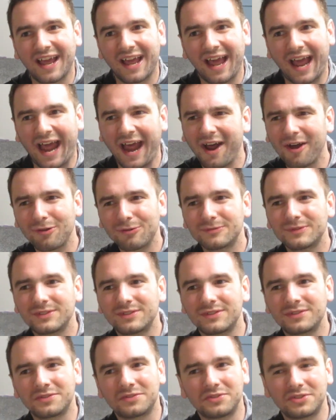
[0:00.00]
how
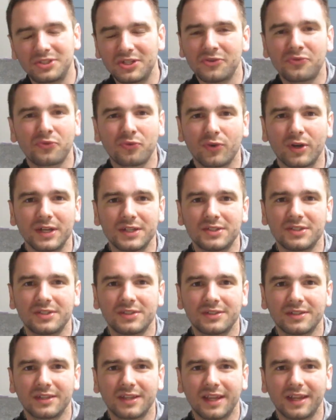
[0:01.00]
different